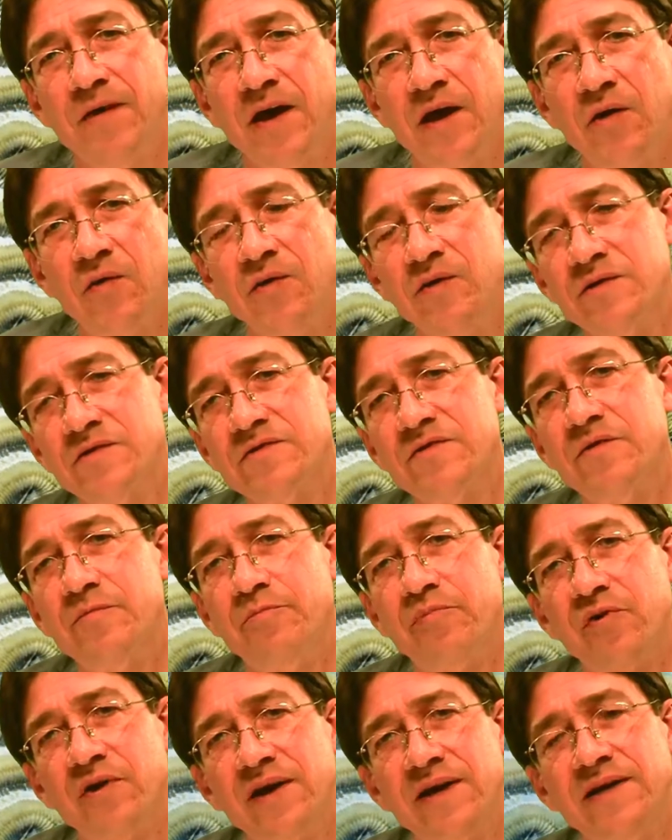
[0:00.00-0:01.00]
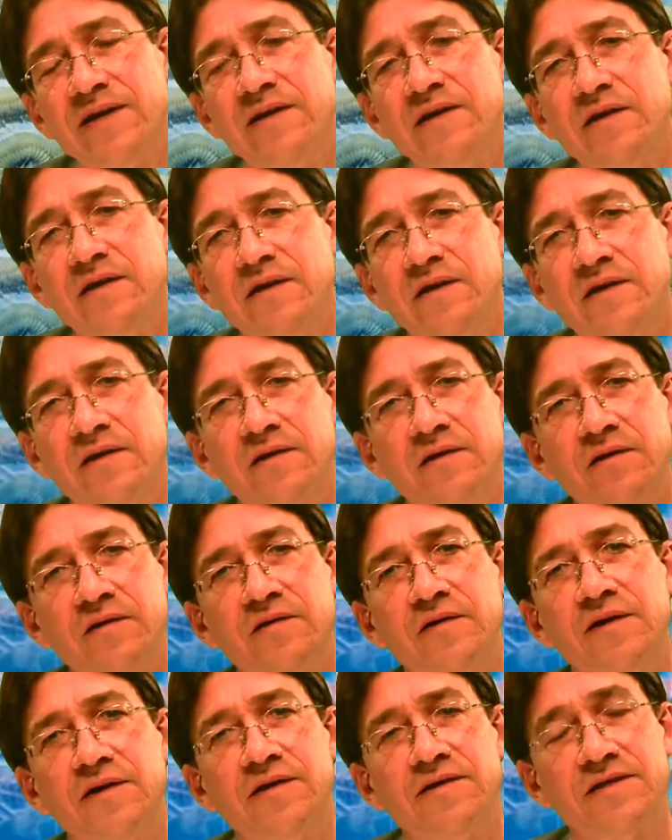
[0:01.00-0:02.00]
areas of the brain
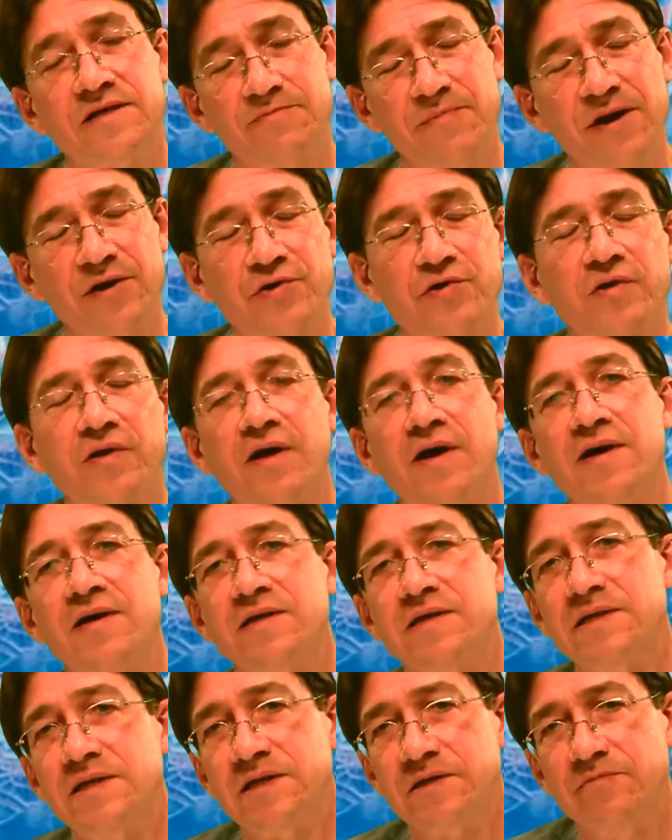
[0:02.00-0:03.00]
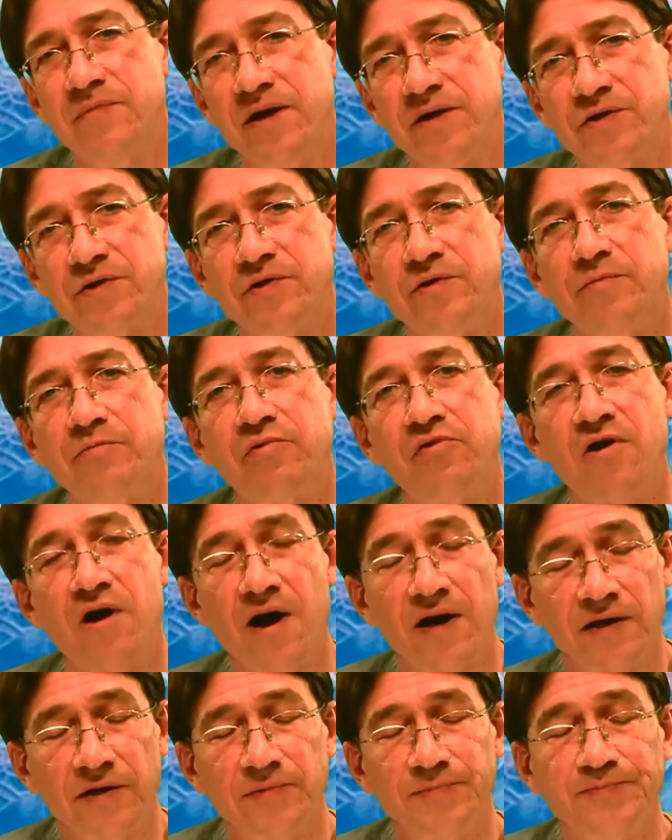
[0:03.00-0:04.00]
are specialized, as mentioned
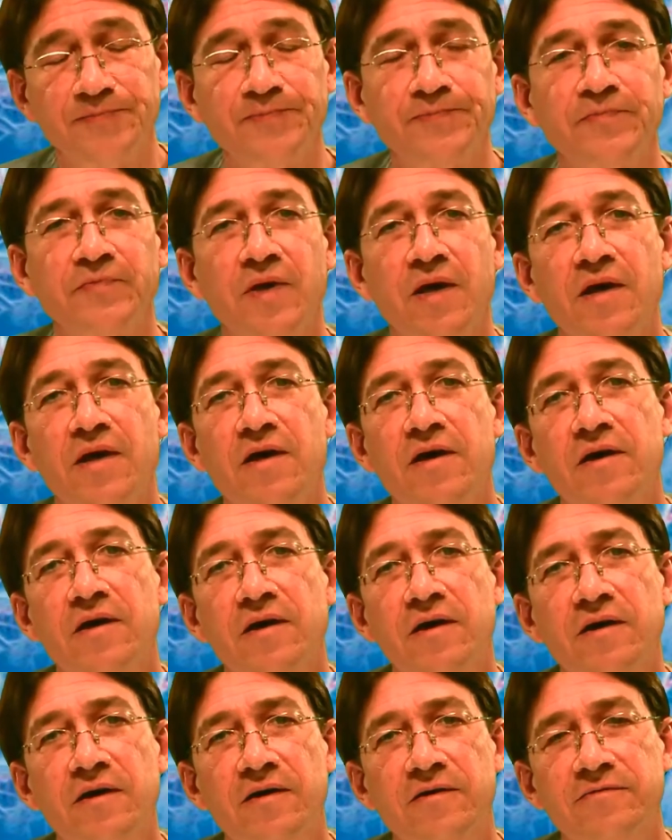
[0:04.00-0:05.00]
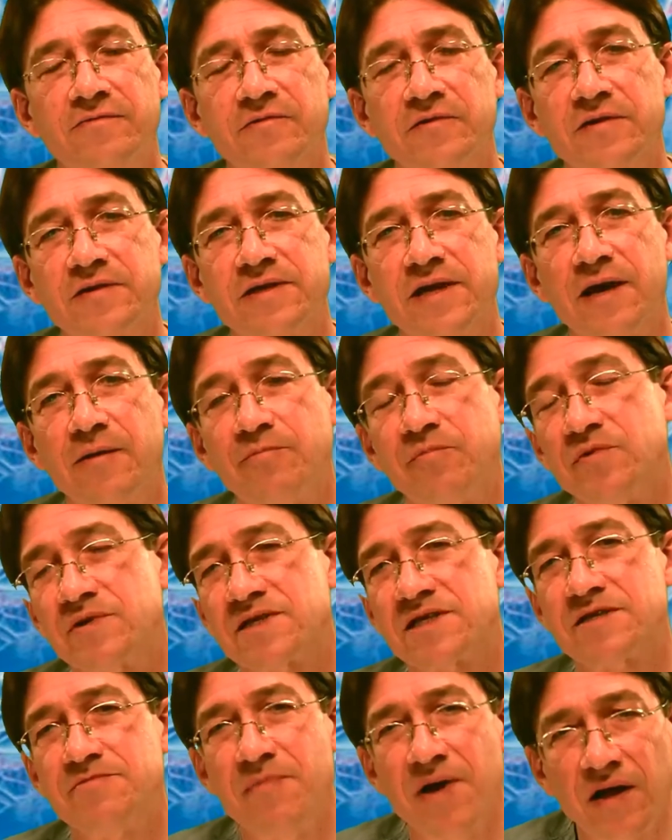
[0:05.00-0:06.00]
prior. For example,
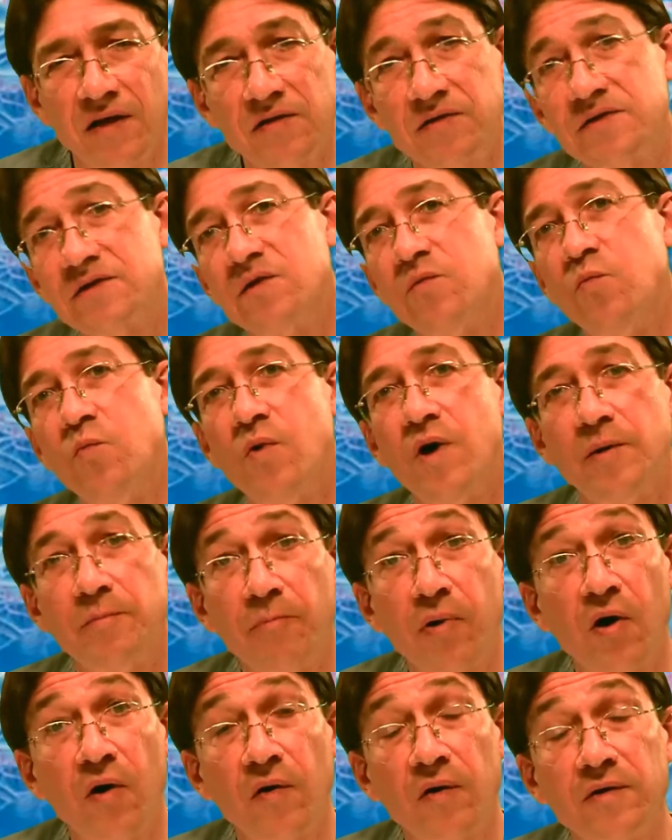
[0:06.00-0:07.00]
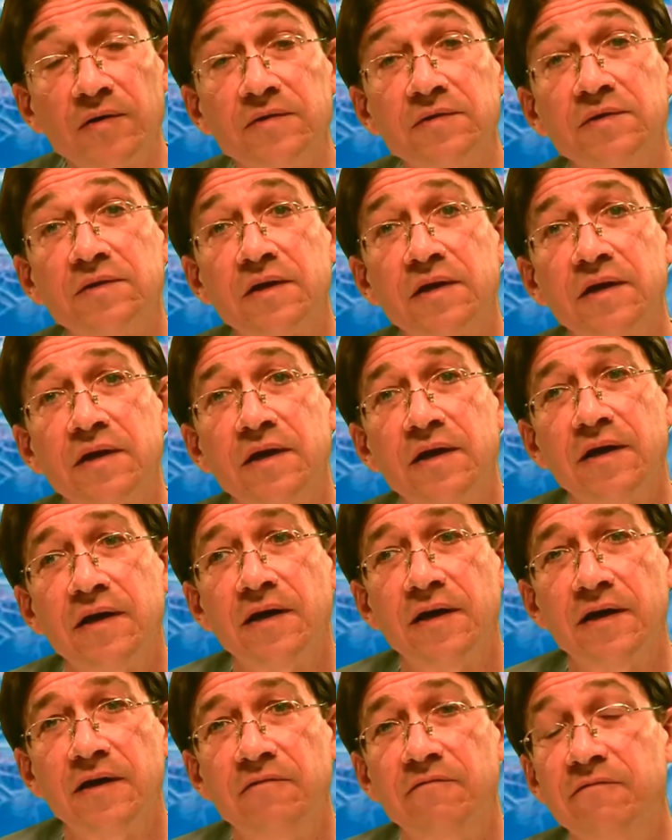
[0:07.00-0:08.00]
smell is in one part
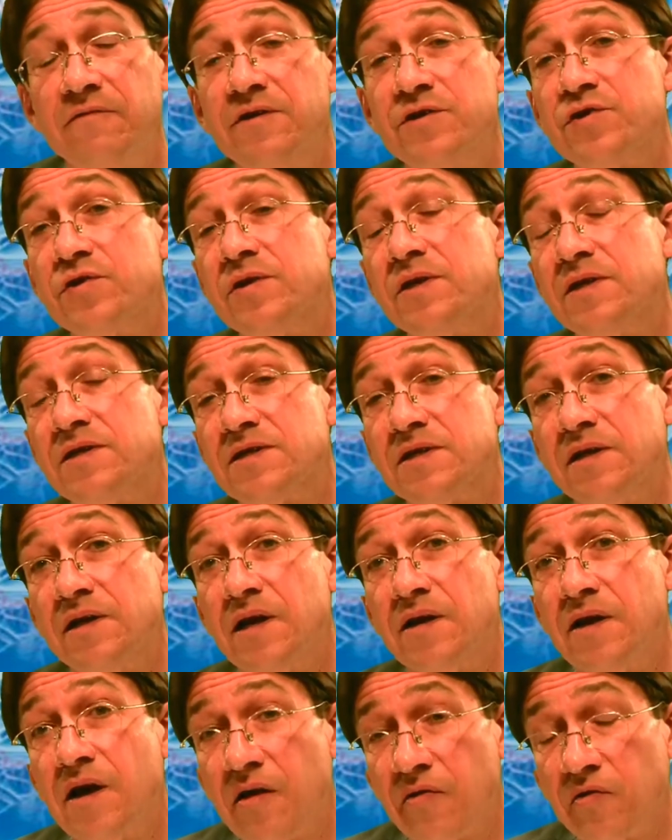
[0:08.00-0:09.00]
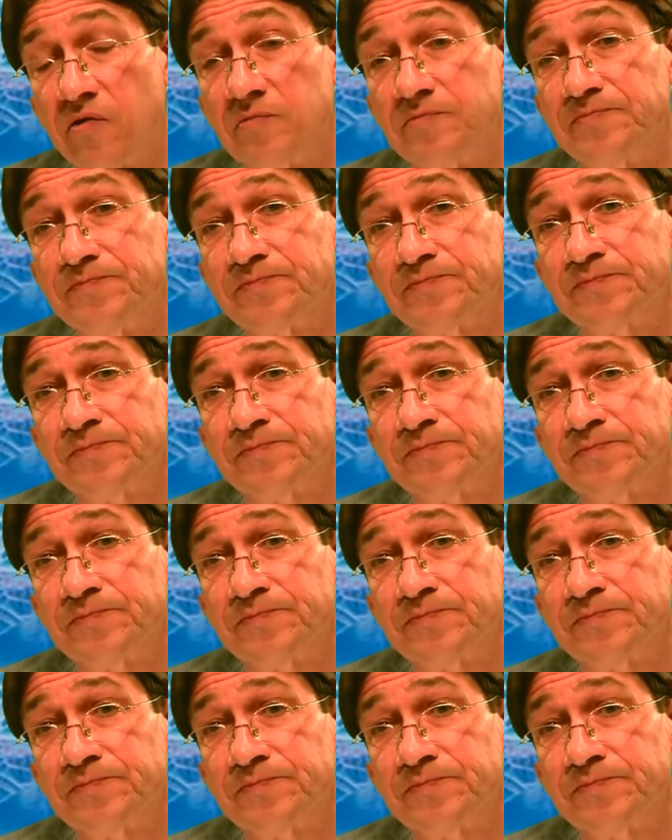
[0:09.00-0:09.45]
and vision is in another.